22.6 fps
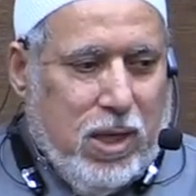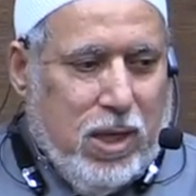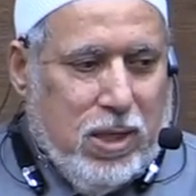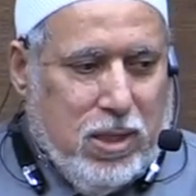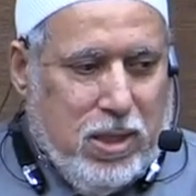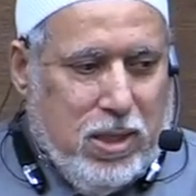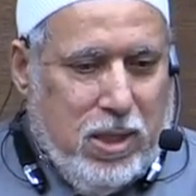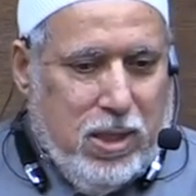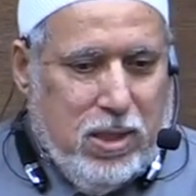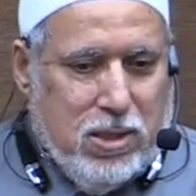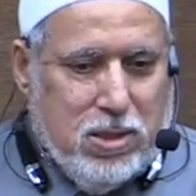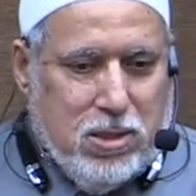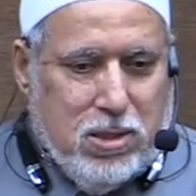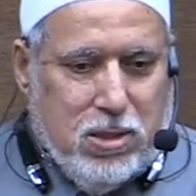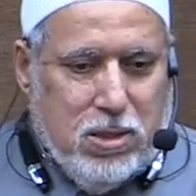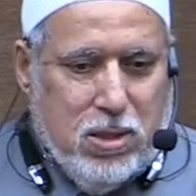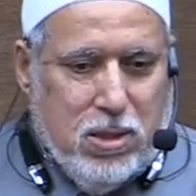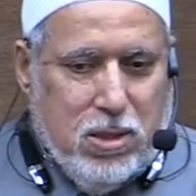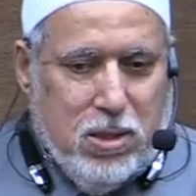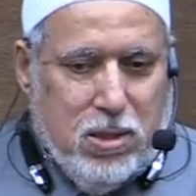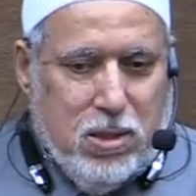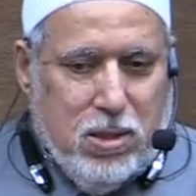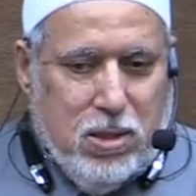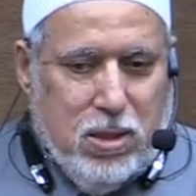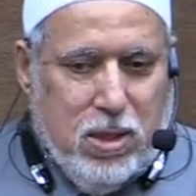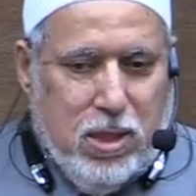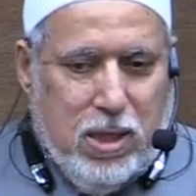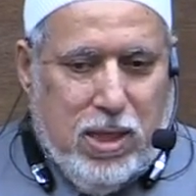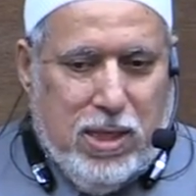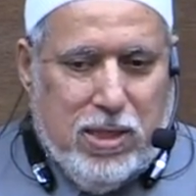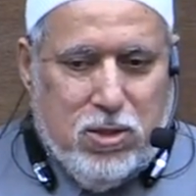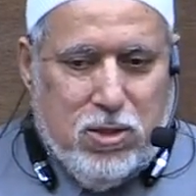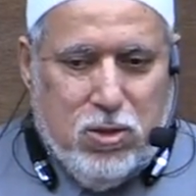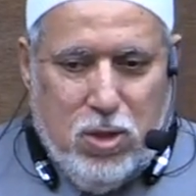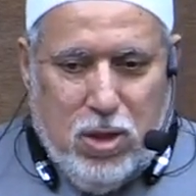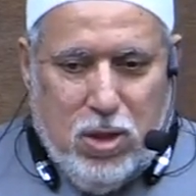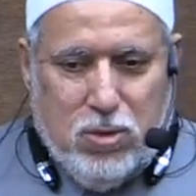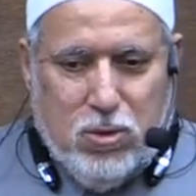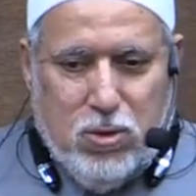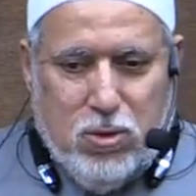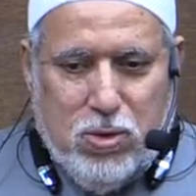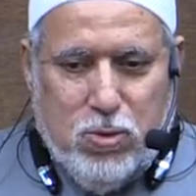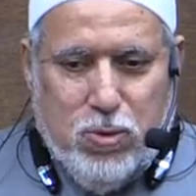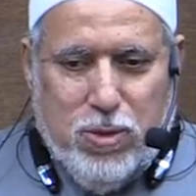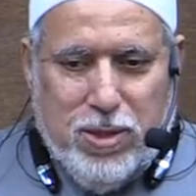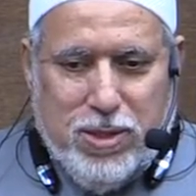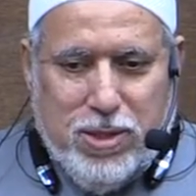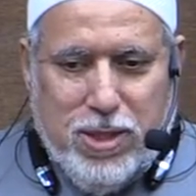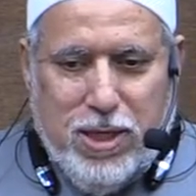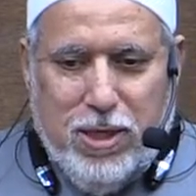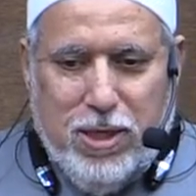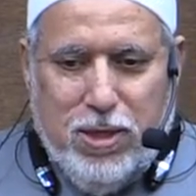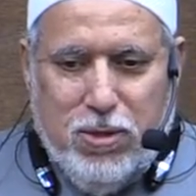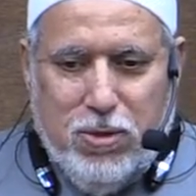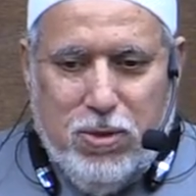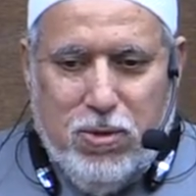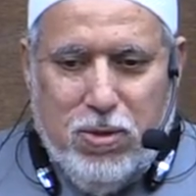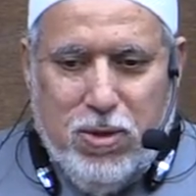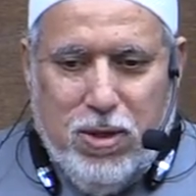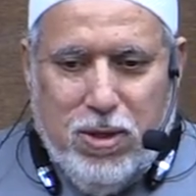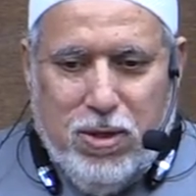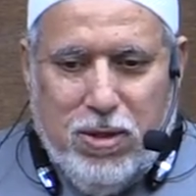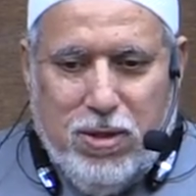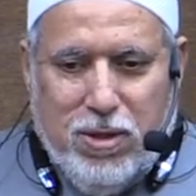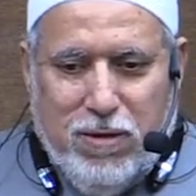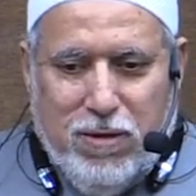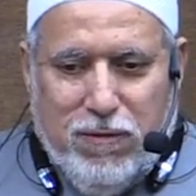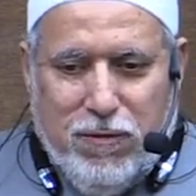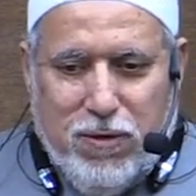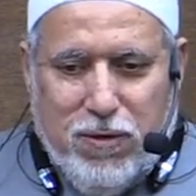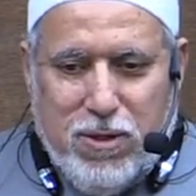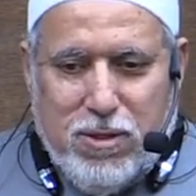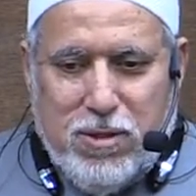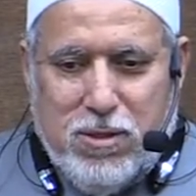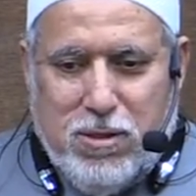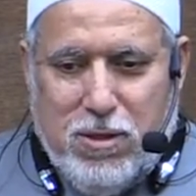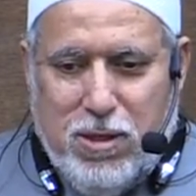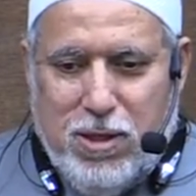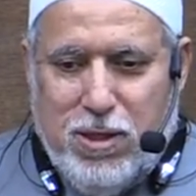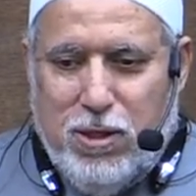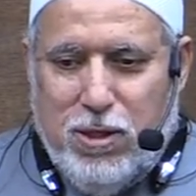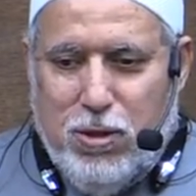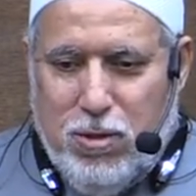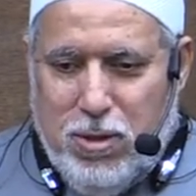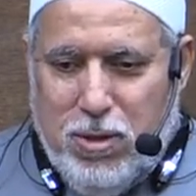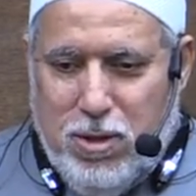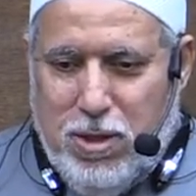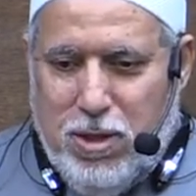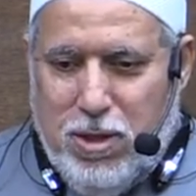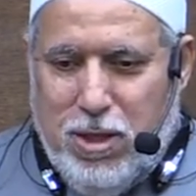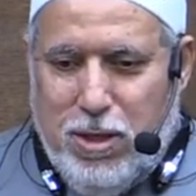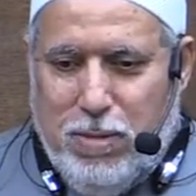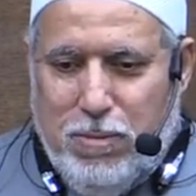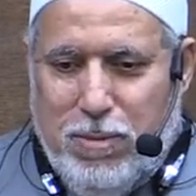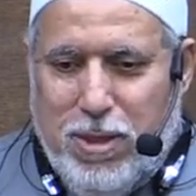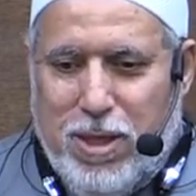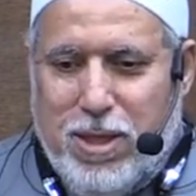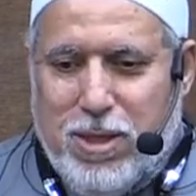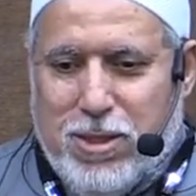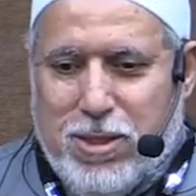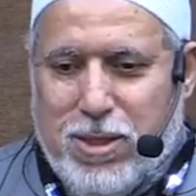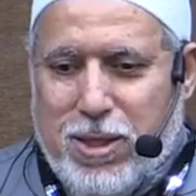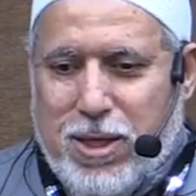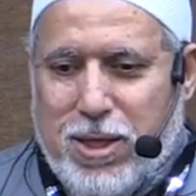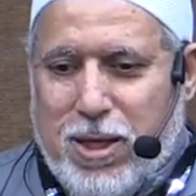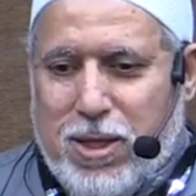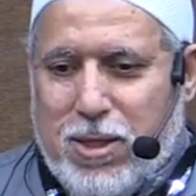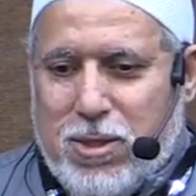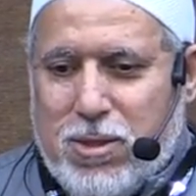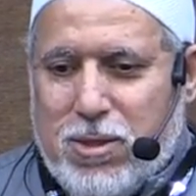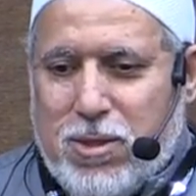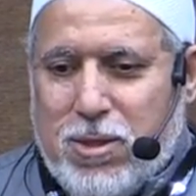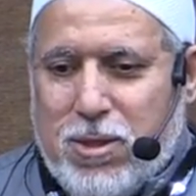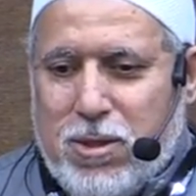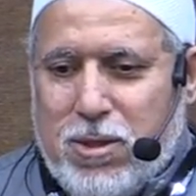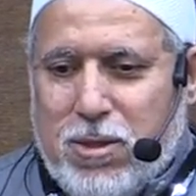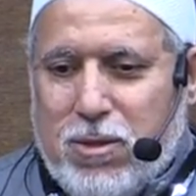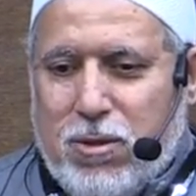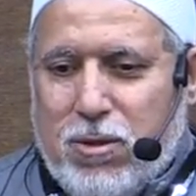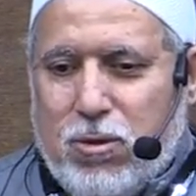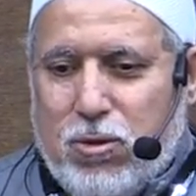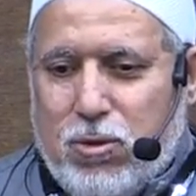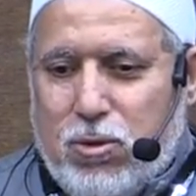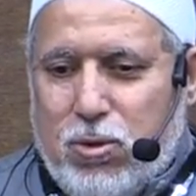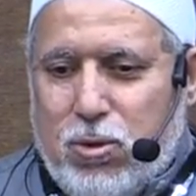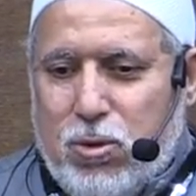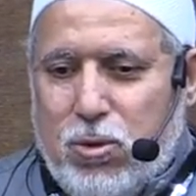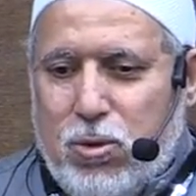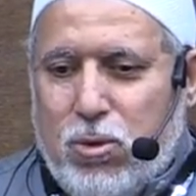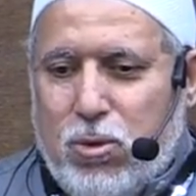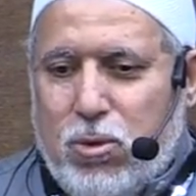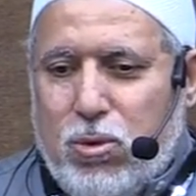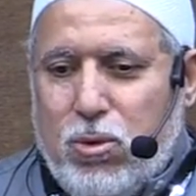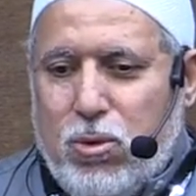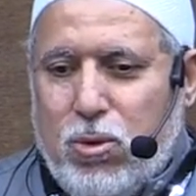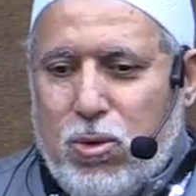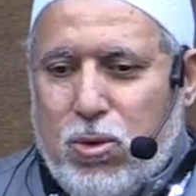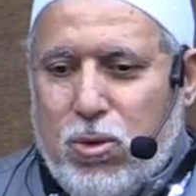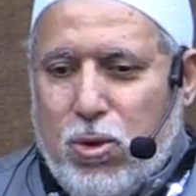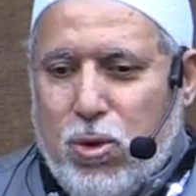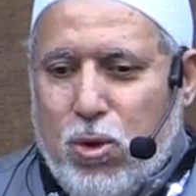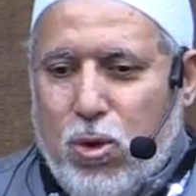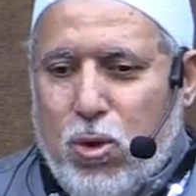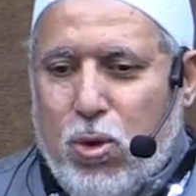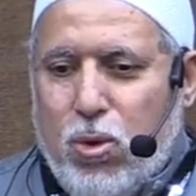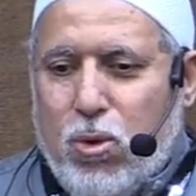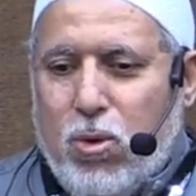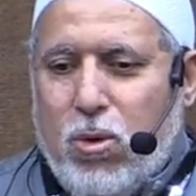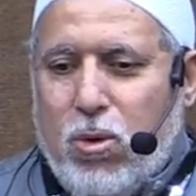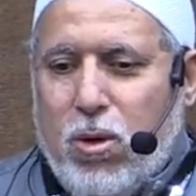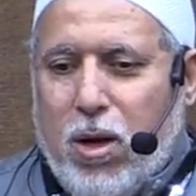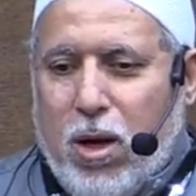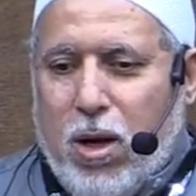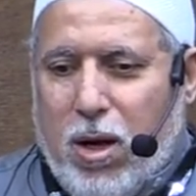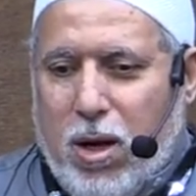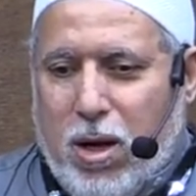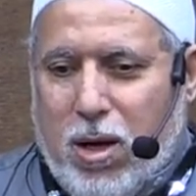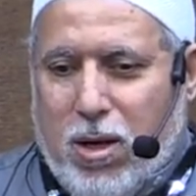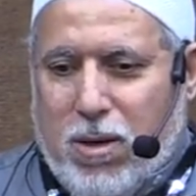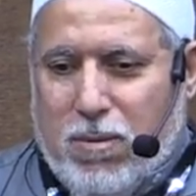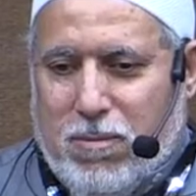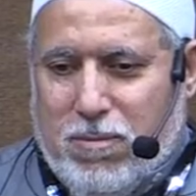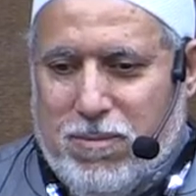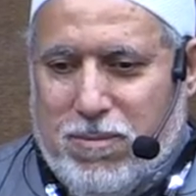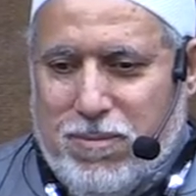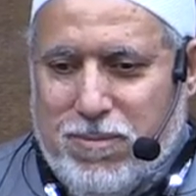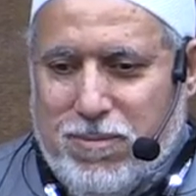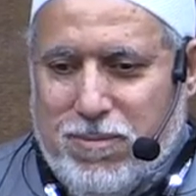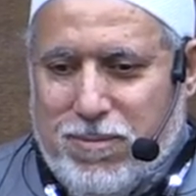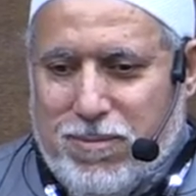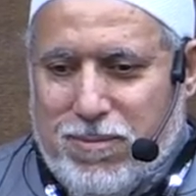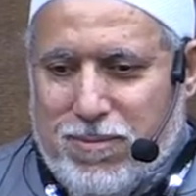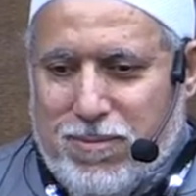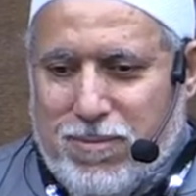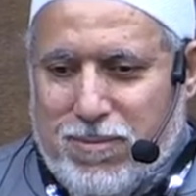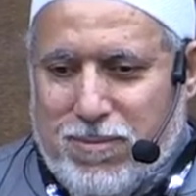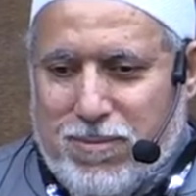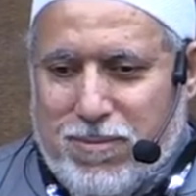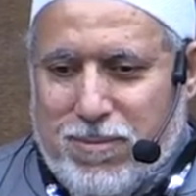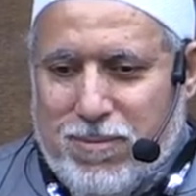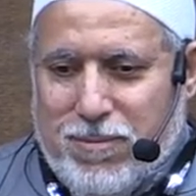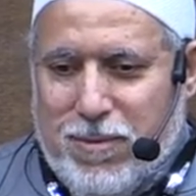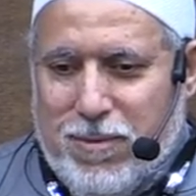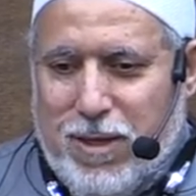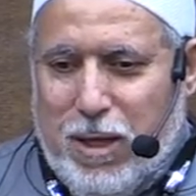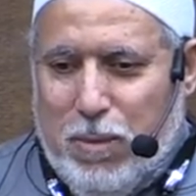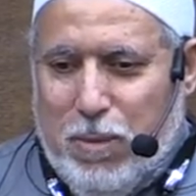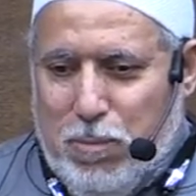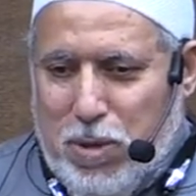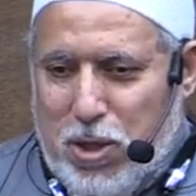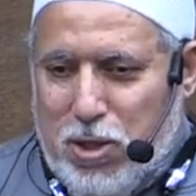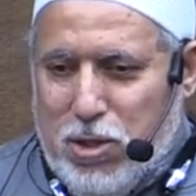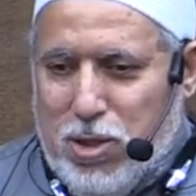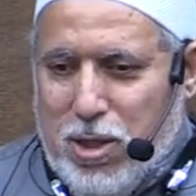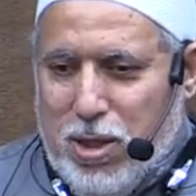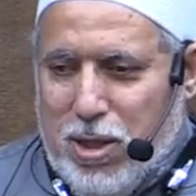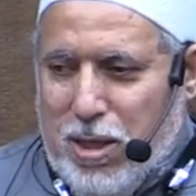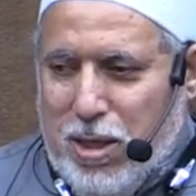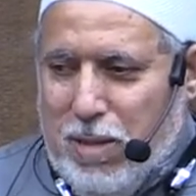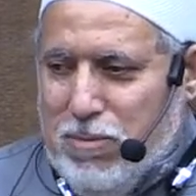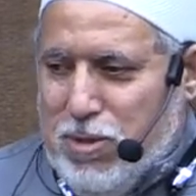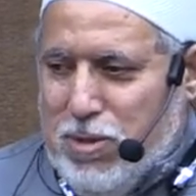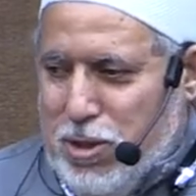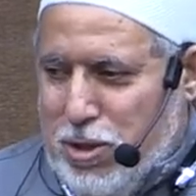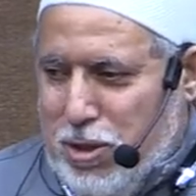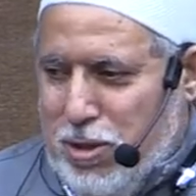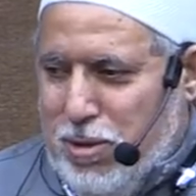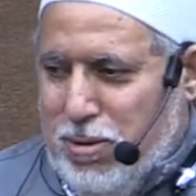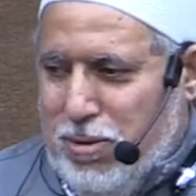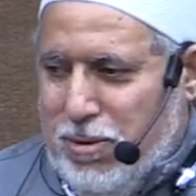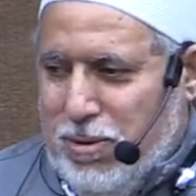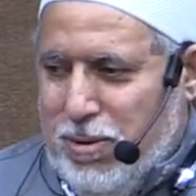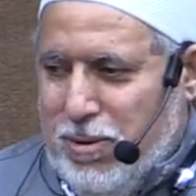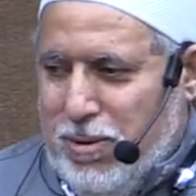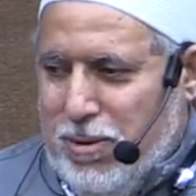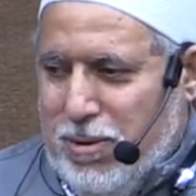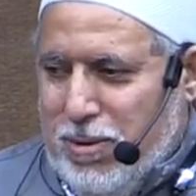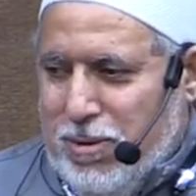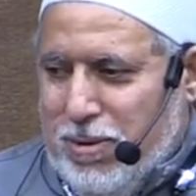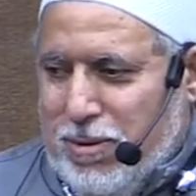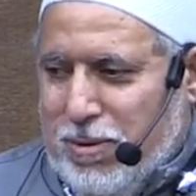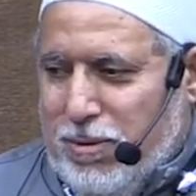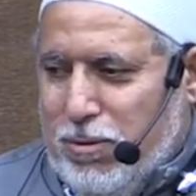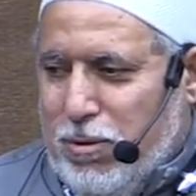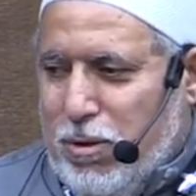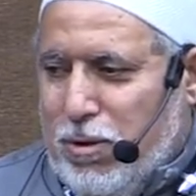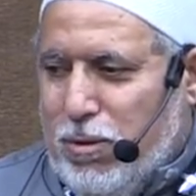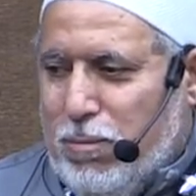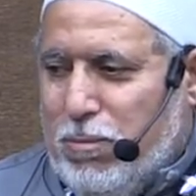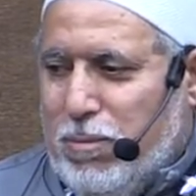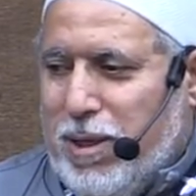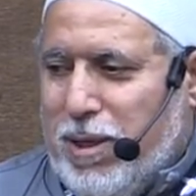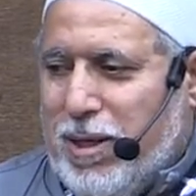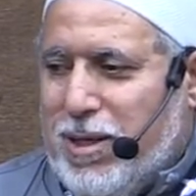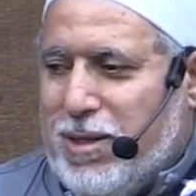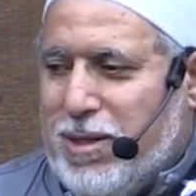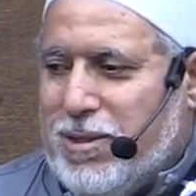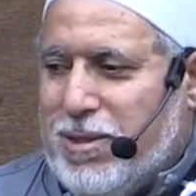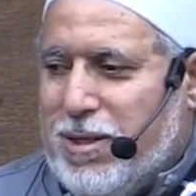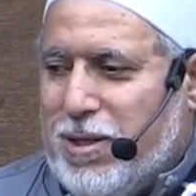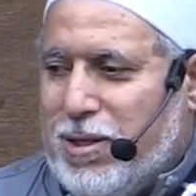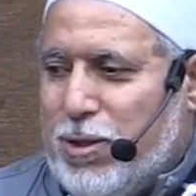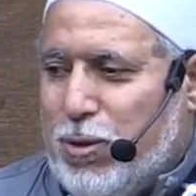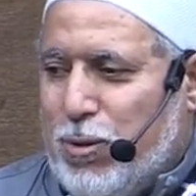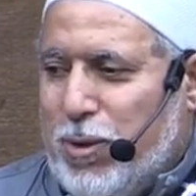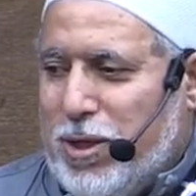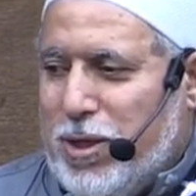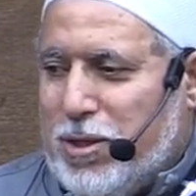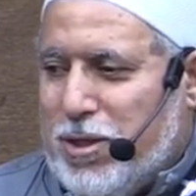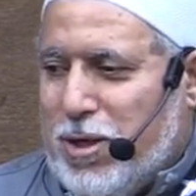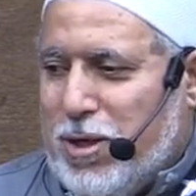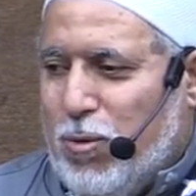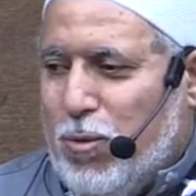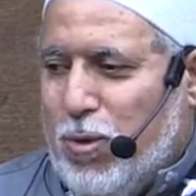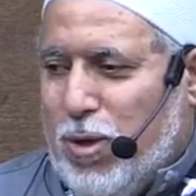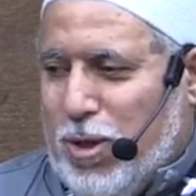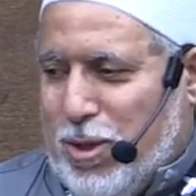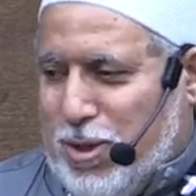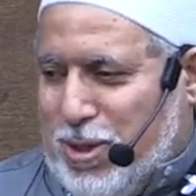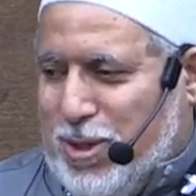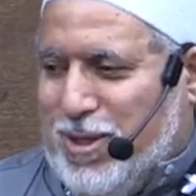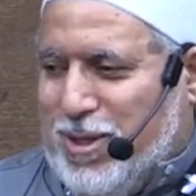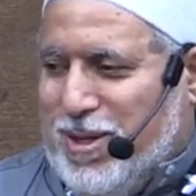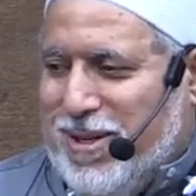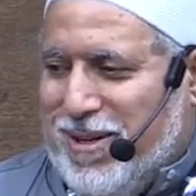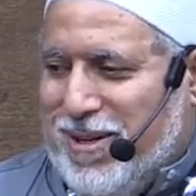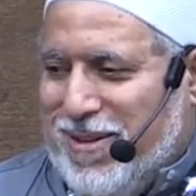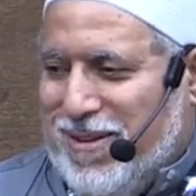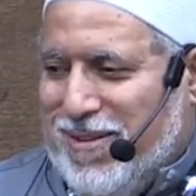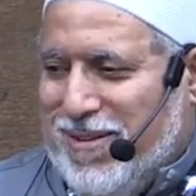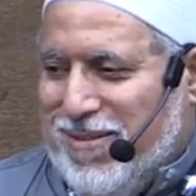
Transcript: at least, as doctors will tell you, the first thing you learn in medicine is do no harm. A patient comes to you, don't make his situation worse.